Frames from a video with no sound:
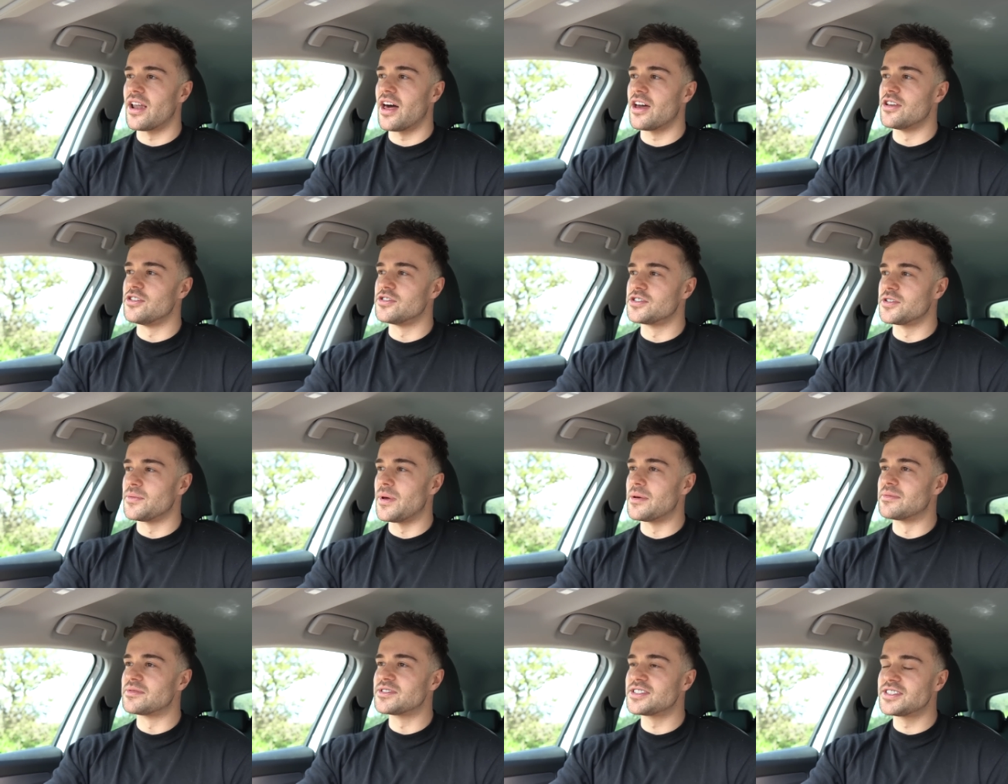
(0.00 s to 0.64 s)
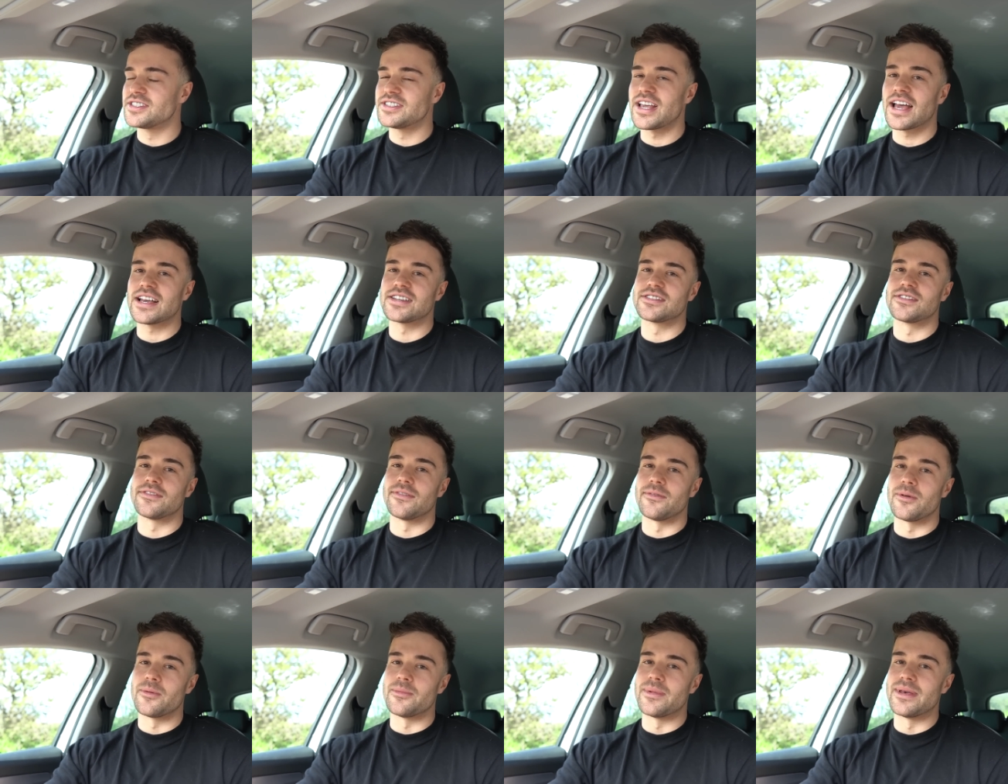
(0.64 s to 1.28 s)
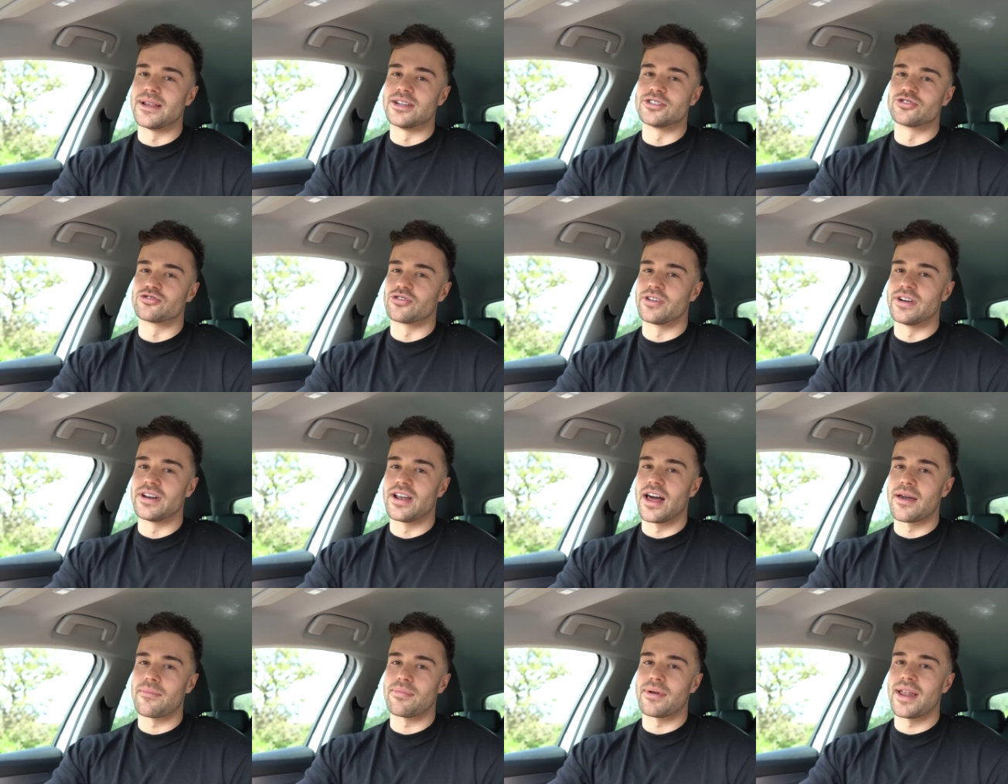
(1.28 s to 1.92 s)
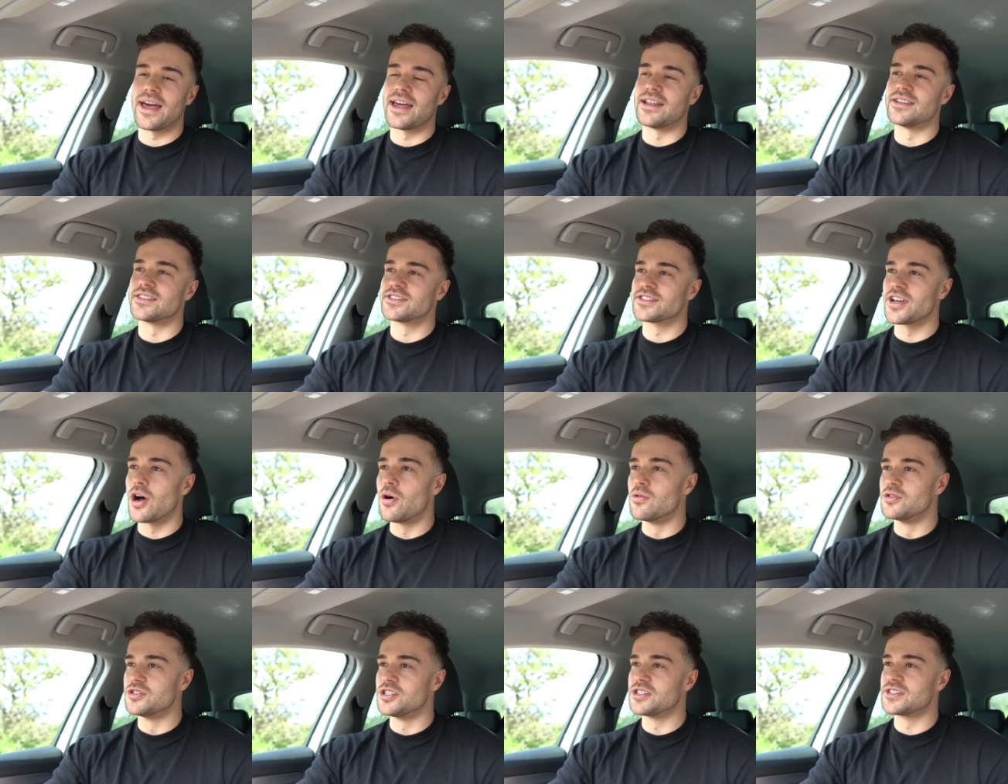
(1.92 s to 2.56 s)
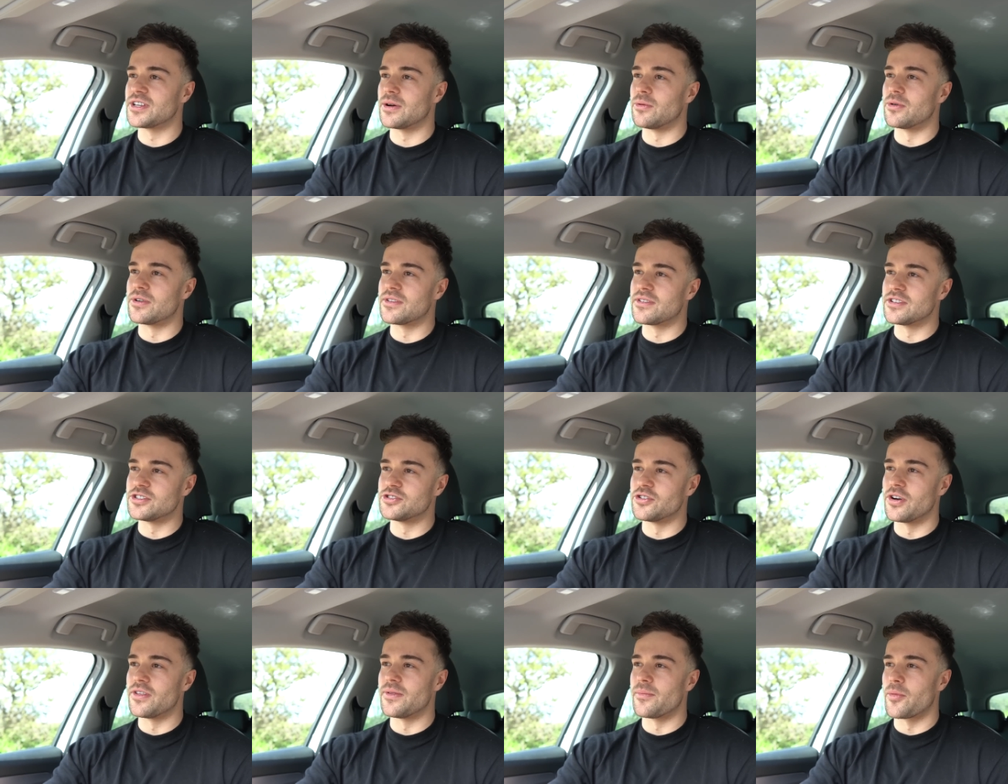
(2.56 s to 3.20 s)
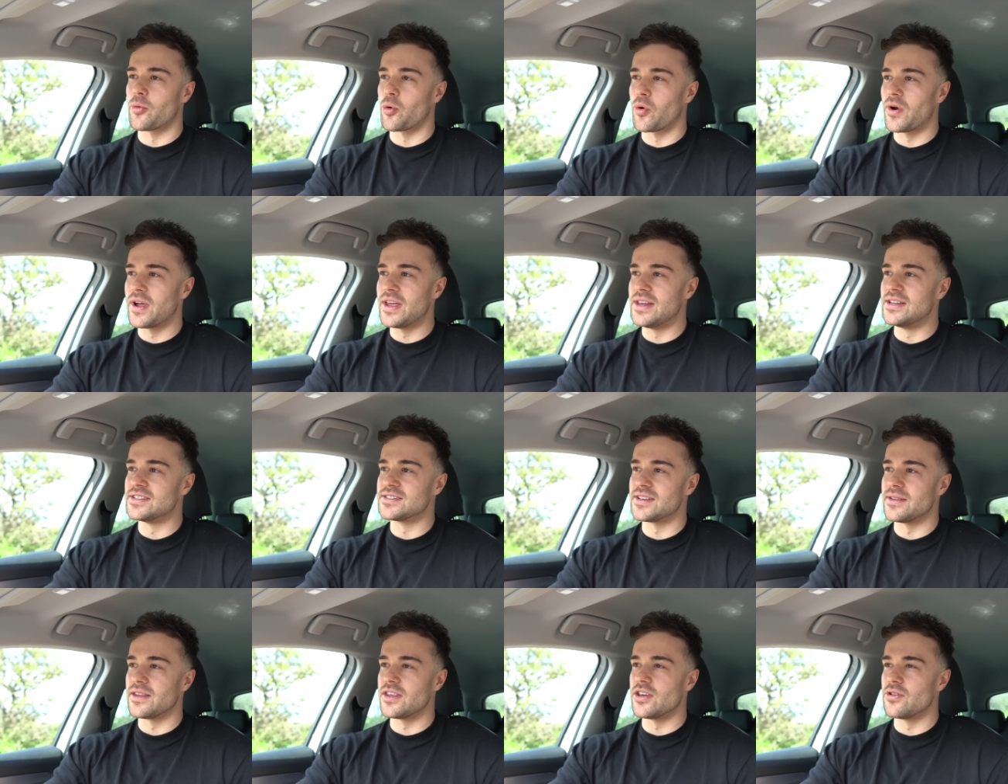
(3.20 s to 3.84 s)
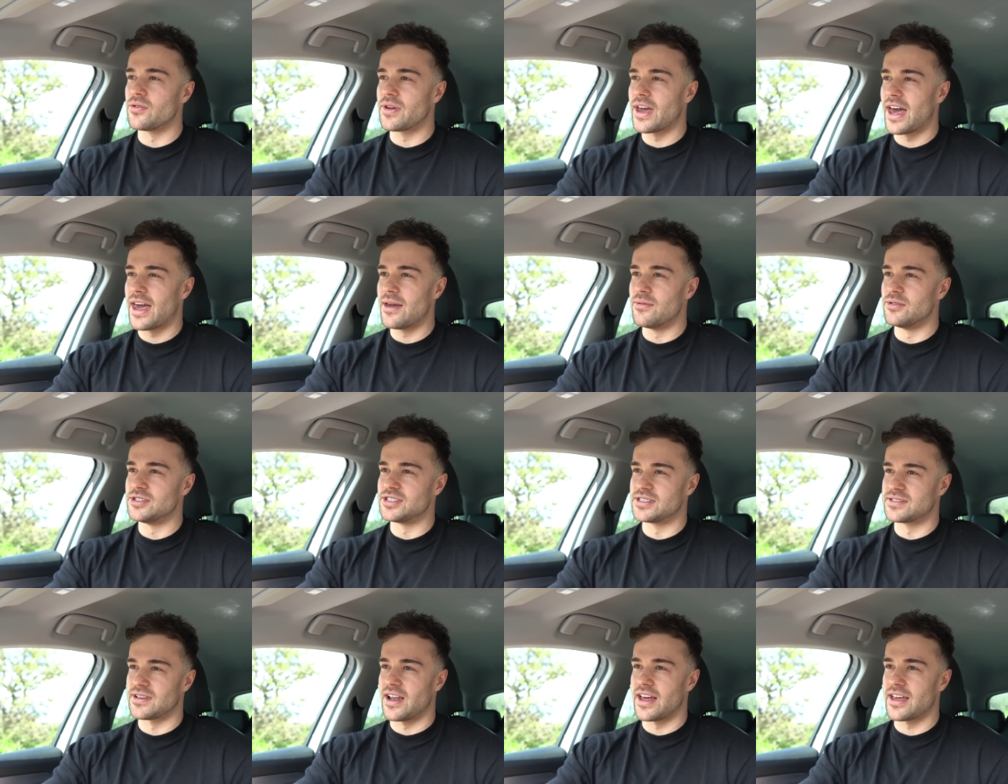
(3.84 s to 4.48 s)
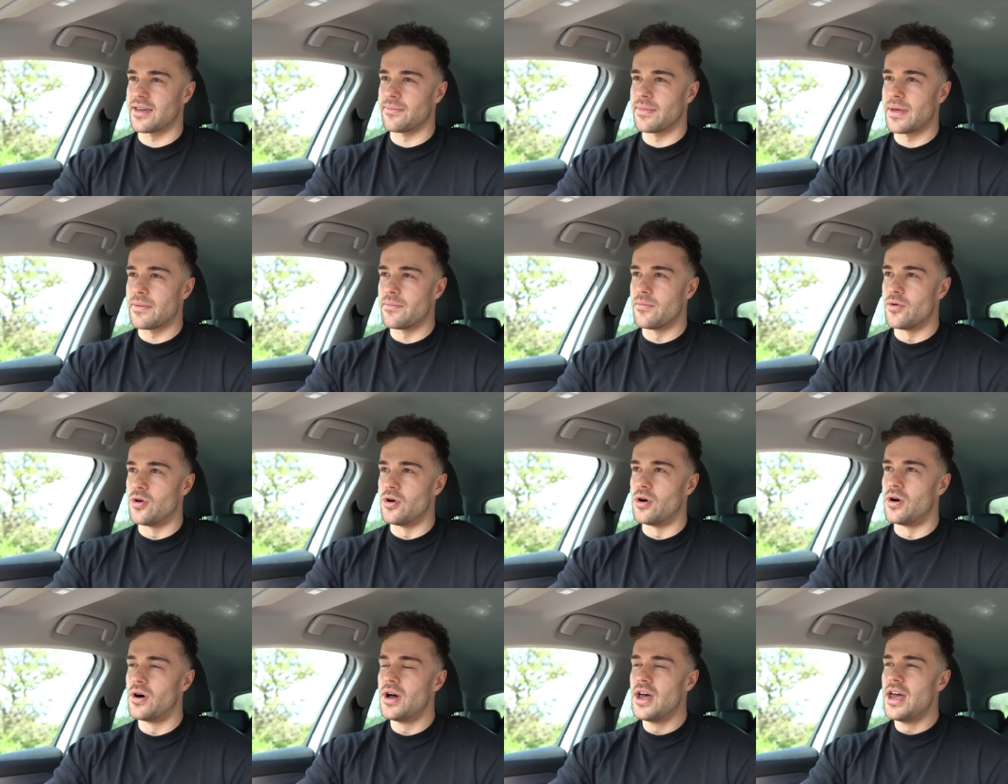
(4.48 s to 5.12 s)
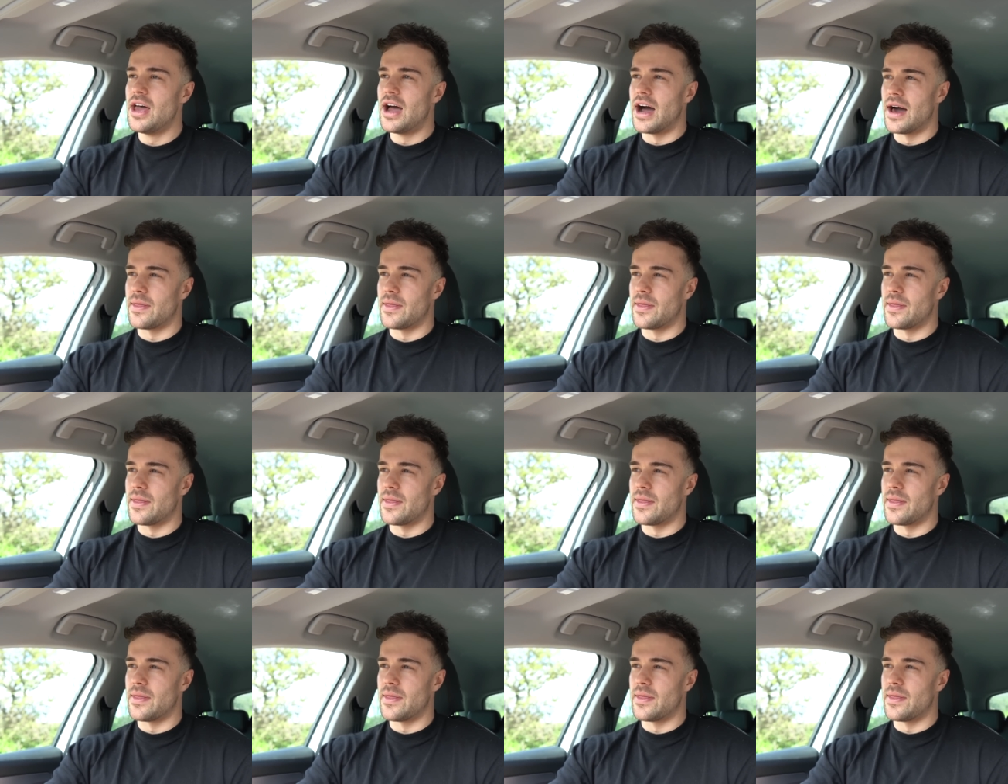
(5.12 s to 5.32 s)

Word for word: Like I used to be obsessed with the military, like playing soldiers. I wanted to join the Marines in the UK, which is like a bit more.